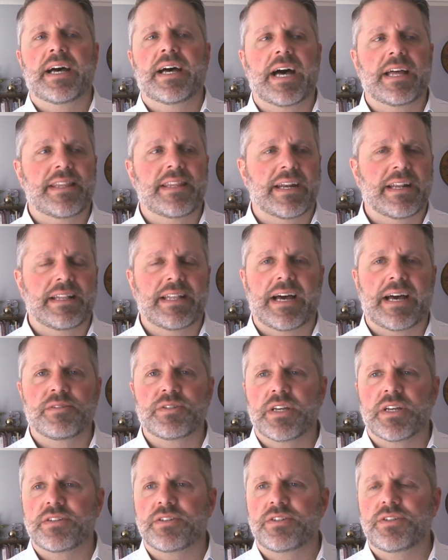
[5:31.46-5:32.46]
that allows
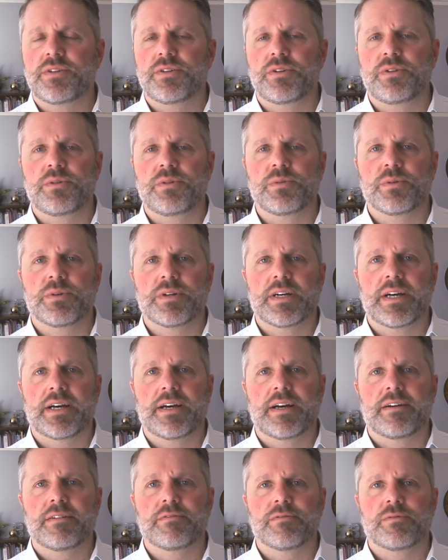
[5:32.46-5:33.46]
us to
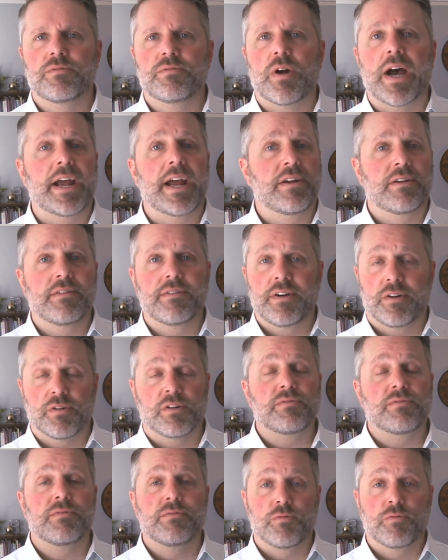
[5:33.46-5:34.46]
ride or
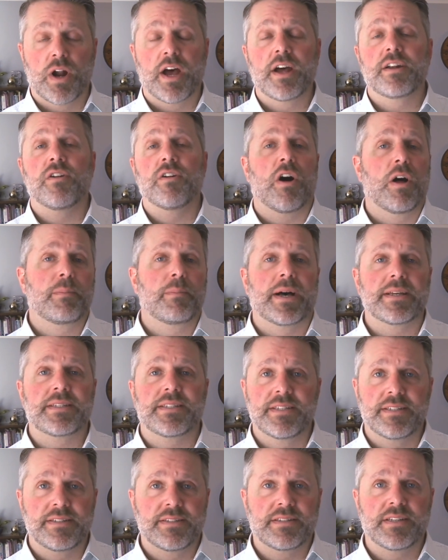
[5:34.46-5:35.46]
run all
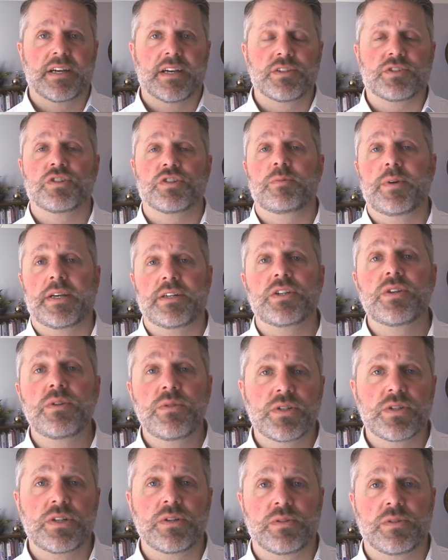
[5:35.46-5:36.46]
buses assuming 2
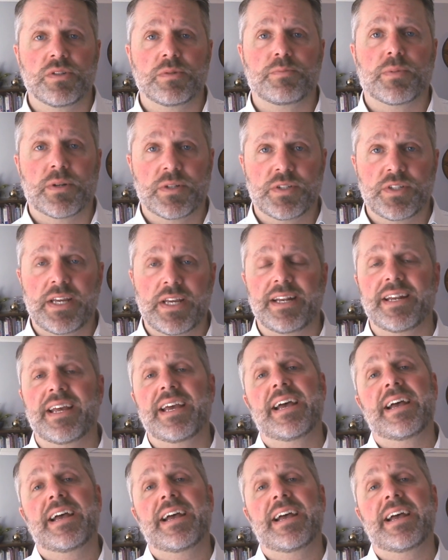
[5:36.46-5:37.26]
students per seat.